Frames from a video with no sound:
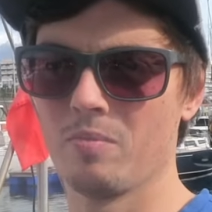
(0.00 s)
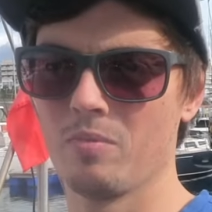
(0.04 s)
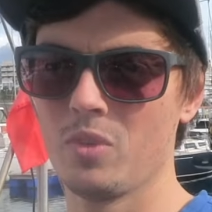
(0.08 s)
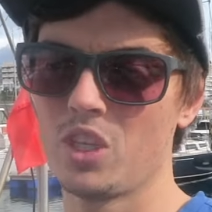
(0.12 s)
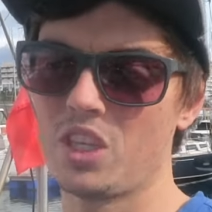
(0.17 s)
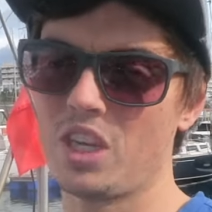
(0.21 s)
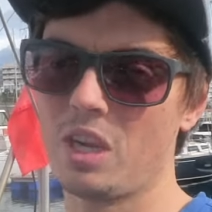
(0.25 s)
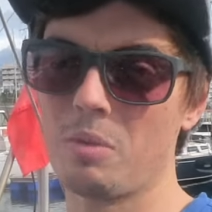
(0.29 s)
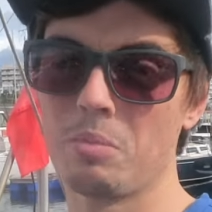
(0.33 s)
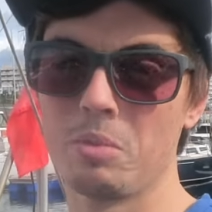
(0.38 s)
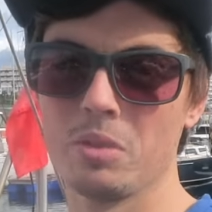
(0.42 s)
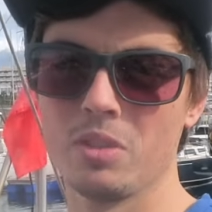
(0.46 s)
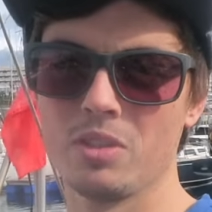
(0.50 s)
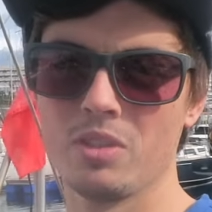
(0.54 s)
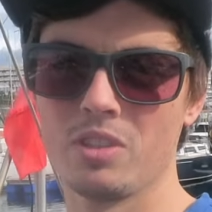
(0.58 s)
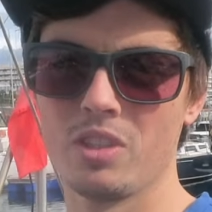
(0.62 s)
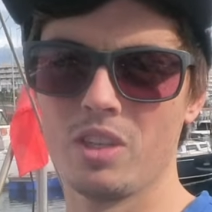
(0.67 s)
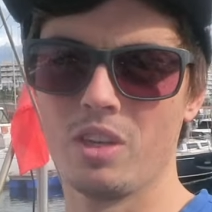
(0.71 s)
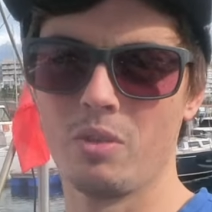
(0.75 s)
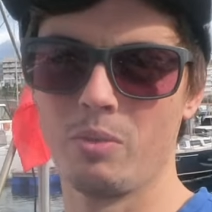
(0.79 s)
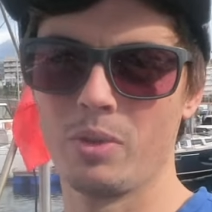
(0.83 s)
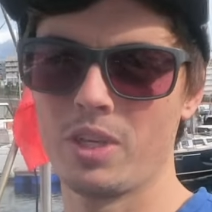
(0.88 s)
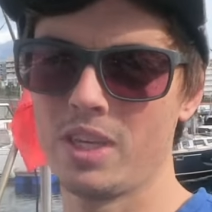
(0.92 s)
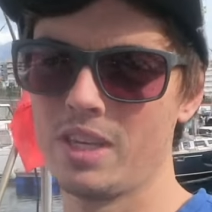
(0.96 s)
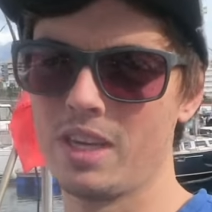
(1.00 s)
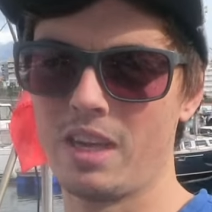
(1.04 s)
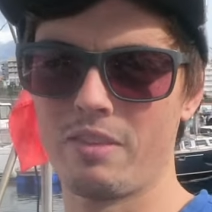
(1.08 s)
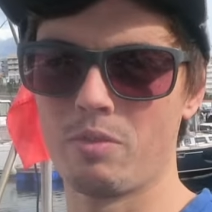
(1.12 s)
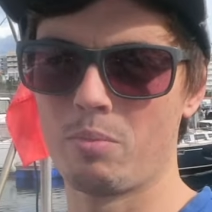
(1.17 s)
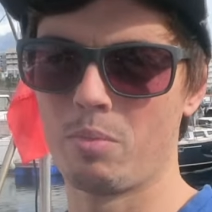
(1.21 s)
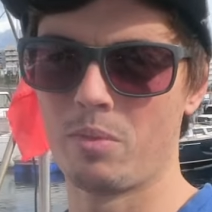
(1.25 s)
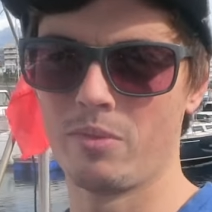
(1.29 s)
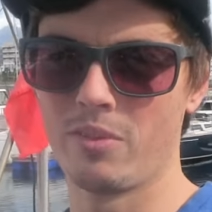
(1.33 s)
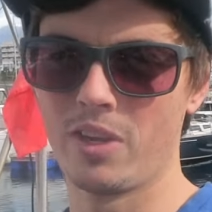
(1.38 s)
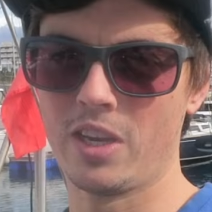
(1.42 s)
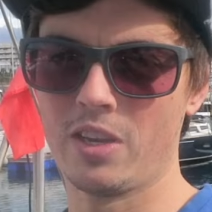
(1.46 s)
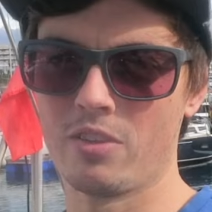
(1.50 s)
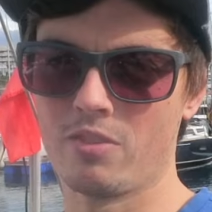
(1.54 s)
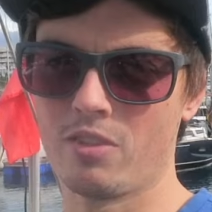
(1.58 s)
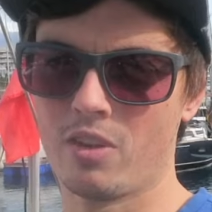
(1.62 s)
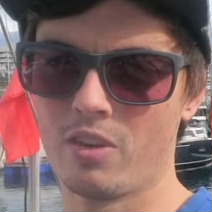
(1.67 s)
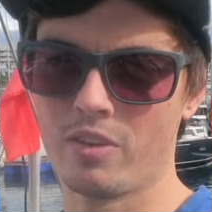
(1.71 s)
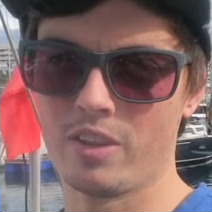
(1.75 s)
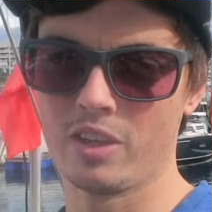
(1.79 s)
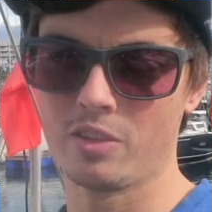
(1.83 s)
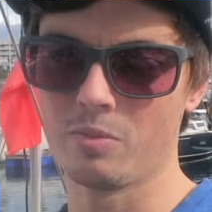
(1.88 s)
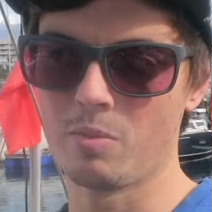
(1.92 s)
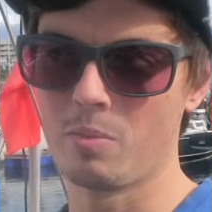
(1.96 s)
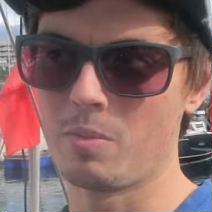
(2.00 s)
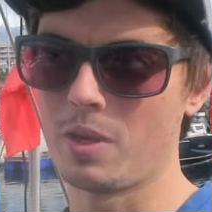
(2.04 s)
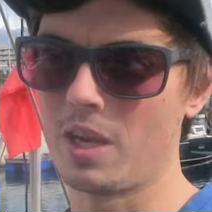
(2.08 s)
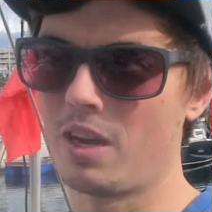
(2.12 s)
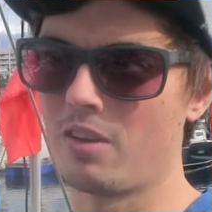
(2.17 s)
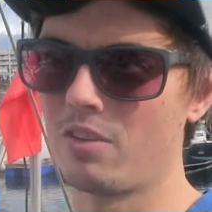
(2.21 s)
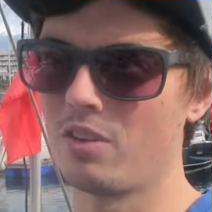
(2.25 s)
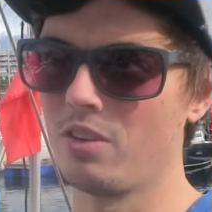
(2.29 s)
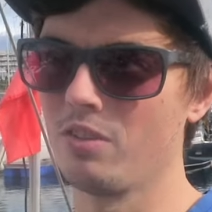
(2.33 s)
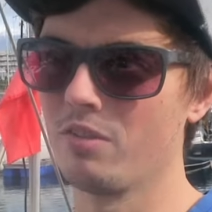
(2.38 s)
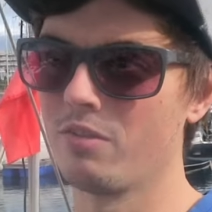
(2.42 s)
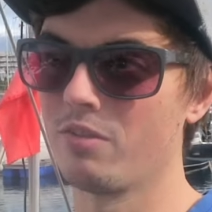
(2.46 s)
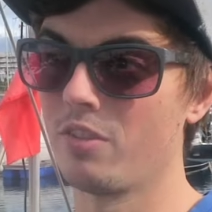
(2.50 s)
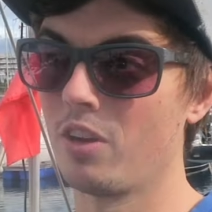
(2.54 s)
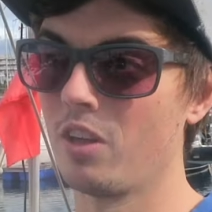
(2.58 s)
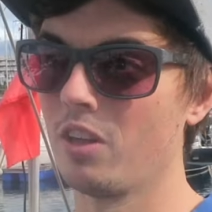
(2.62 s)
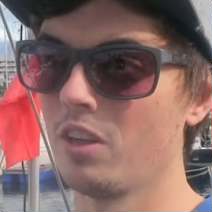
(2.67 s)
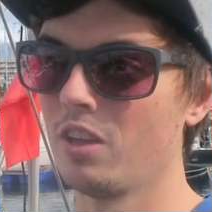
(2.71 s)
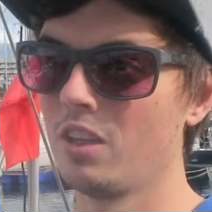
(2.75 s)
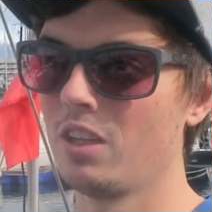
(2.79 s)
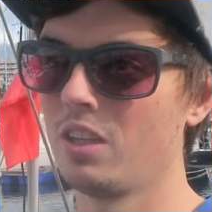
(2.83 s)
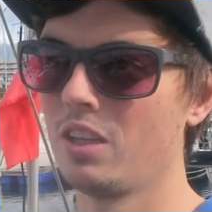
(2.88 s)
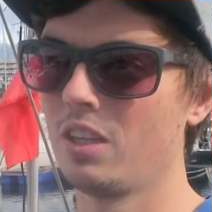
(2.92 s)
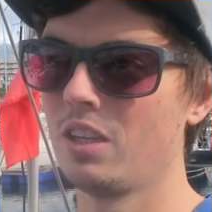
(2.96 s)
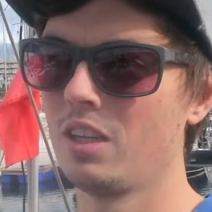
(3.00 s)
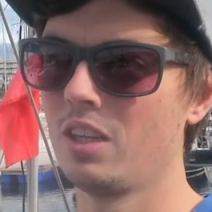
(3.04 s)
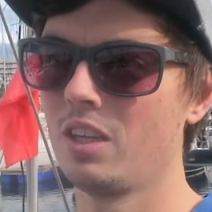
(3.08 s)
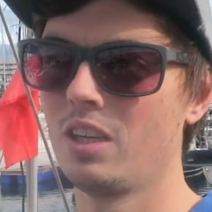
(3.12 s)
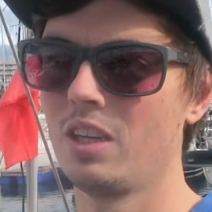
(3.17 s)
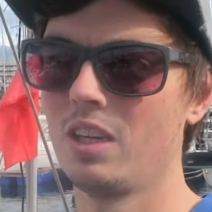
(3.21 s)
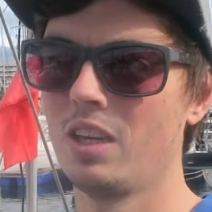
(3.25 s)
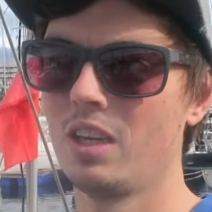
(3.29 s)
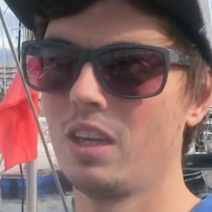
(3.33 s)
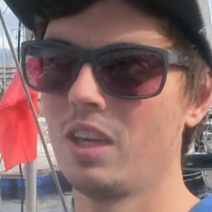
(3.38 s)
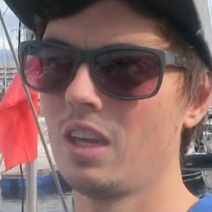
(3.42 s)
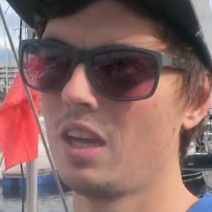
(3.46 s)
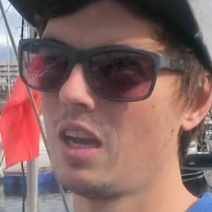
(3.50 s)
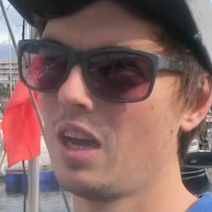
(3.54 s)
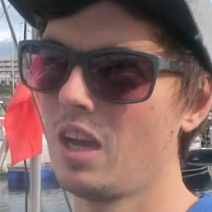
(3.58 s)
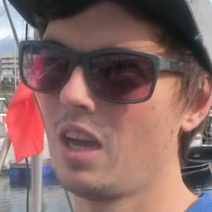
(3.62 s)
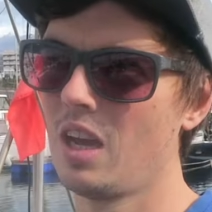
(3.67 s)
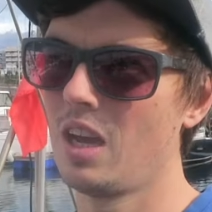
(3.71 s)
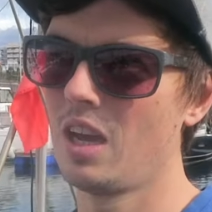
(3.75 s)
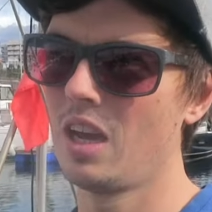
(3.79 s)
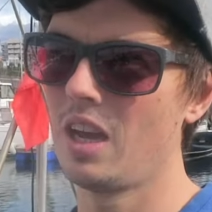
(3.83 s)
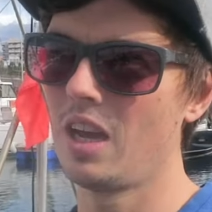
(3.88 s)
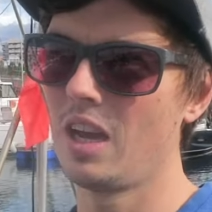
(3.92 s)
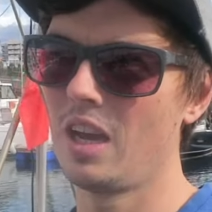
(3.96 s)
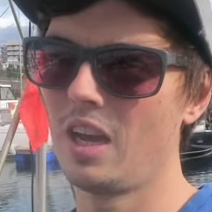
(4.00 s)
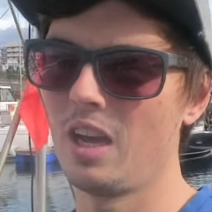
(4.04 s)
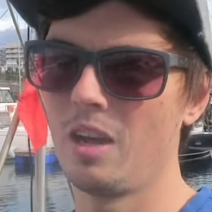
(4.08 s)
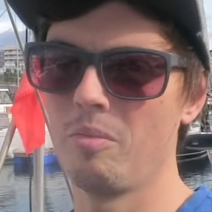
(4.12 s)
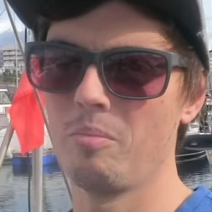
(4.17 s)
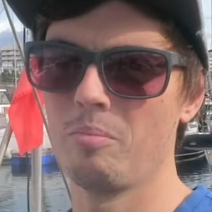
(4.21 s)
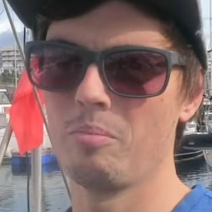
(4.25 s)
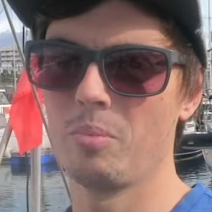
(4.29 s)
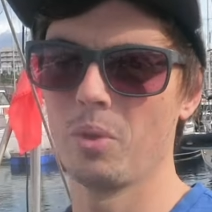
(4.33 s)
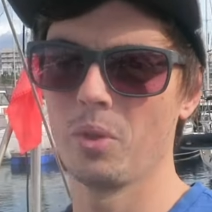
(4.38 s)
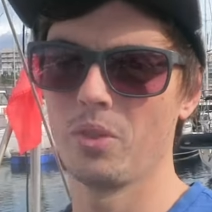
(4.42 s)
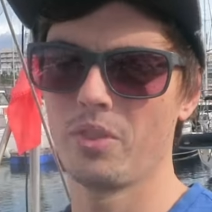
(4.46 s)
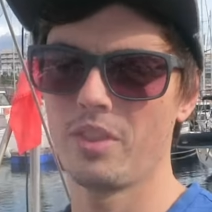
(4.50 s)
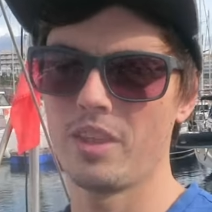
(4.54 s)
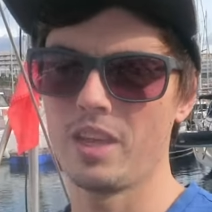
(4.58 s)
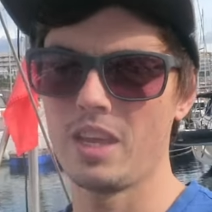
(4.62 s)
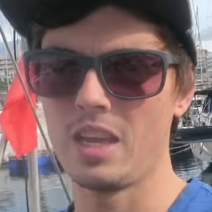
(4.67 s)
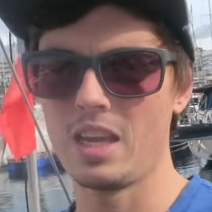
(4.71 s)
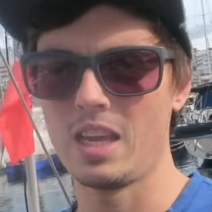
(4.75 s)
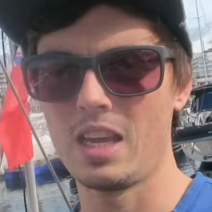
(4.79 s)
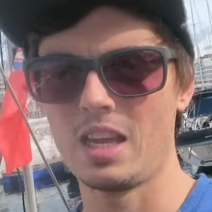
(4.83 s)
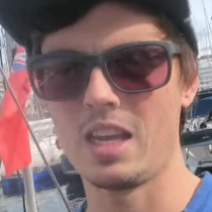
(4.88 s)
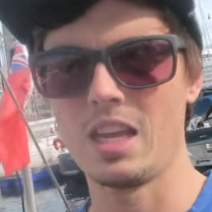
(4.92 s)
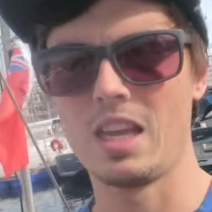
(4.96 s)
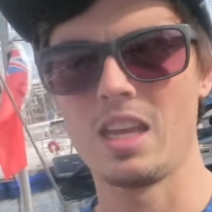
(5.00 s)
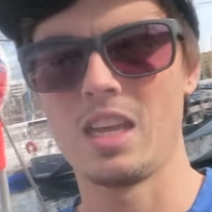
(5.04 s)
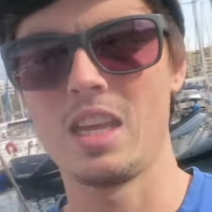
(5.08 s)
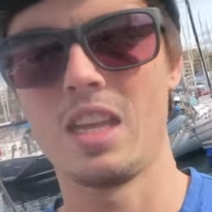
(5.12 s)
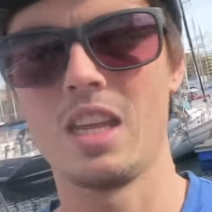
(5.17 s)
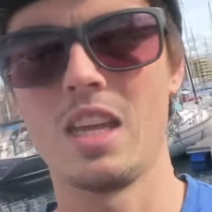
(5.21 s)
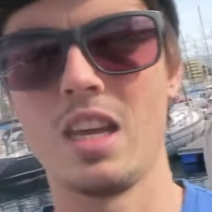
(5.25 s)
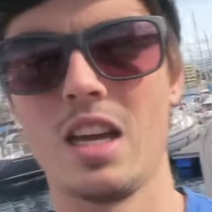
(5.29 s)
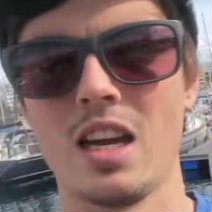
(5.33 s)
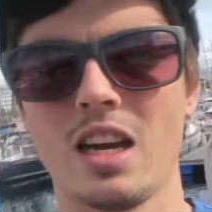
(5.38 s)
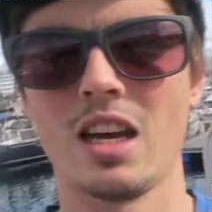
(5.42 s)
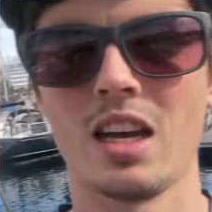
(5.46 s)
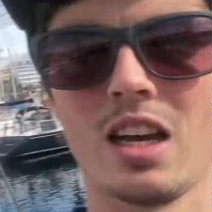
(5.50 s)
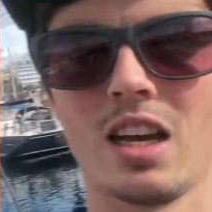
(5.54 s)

Which happens, you know, we didn't have a preventer on, that's maybe our own fault. But the